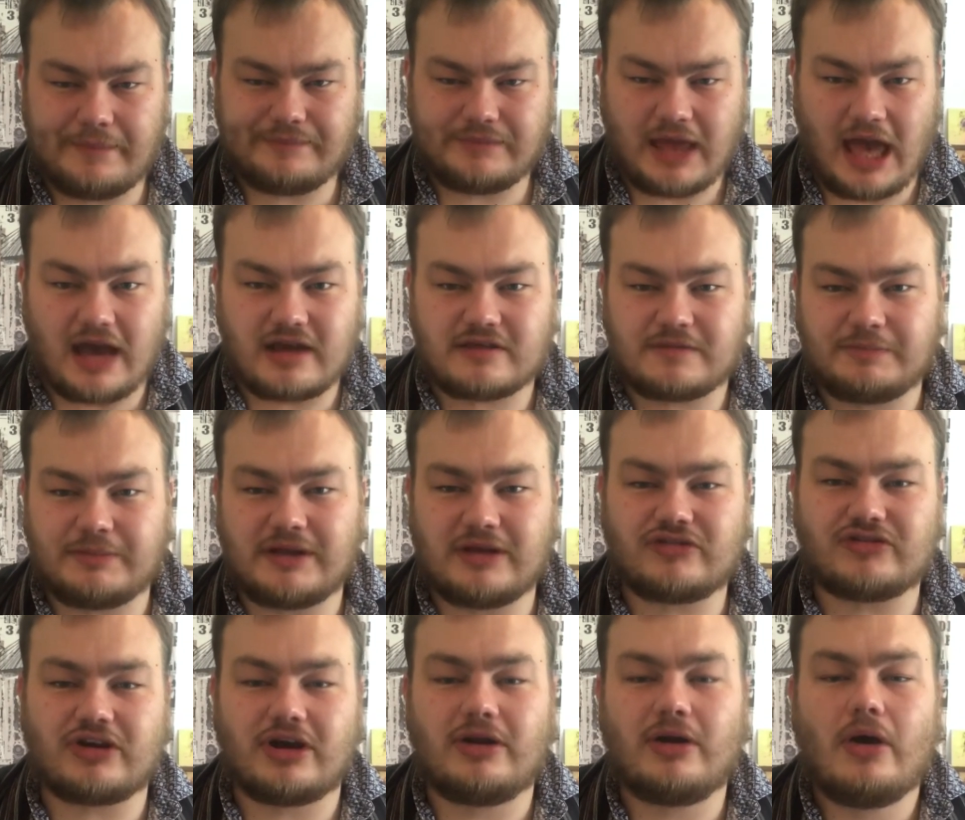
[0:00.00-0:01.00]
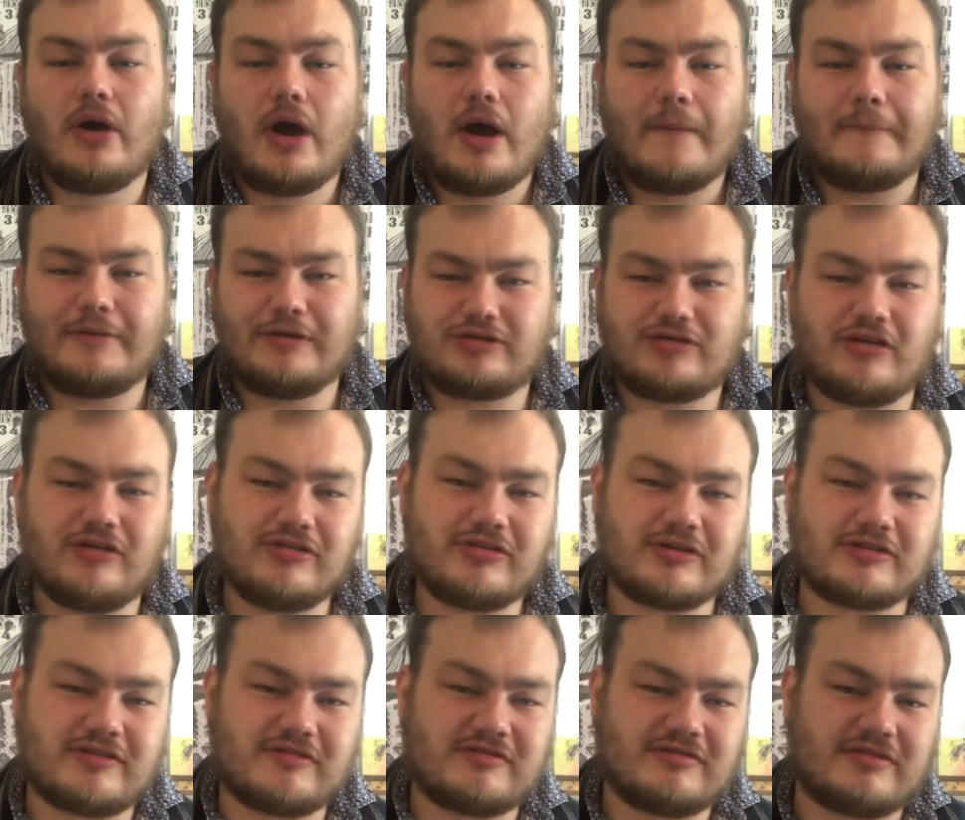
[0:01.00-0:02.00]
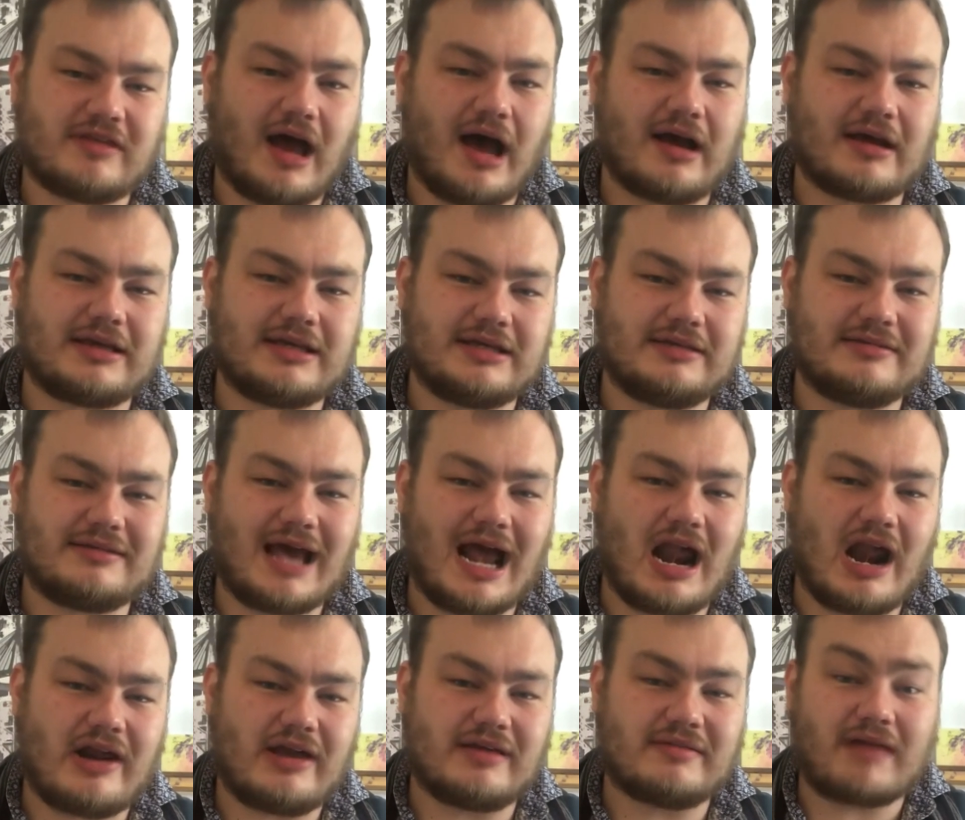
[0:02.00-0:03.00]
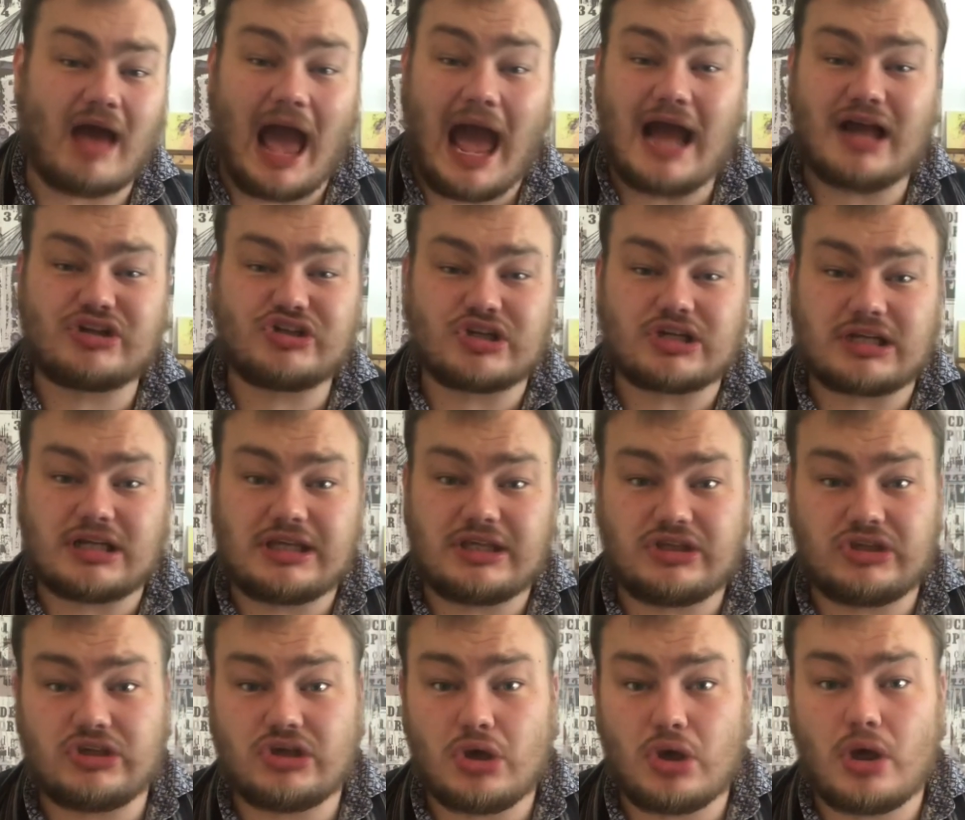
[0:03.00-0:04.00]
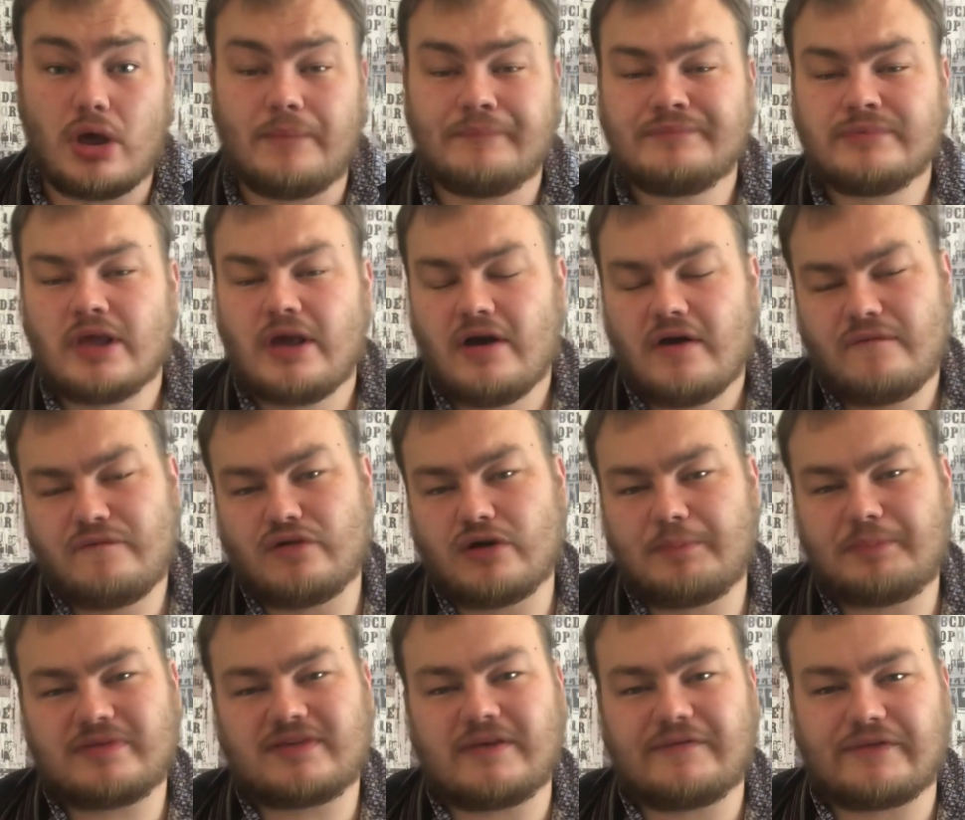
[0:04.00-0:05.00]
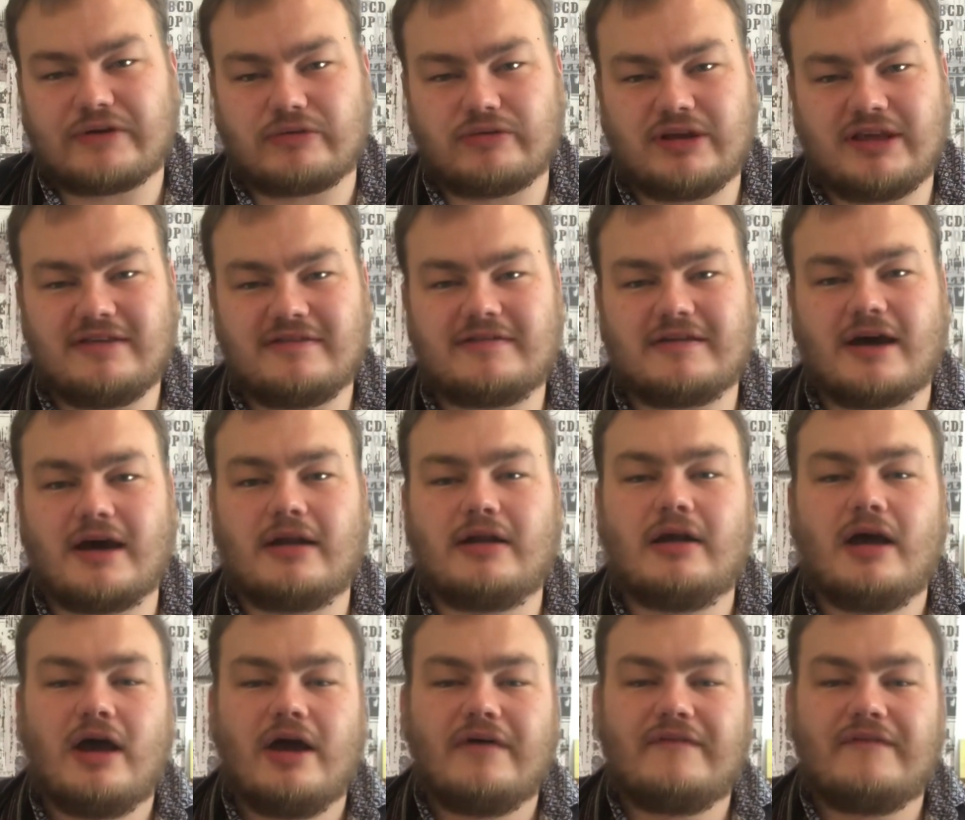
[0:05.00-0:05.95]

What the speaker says: expedition. But it turns out that Starkey and Darius are actually here for a specific reason.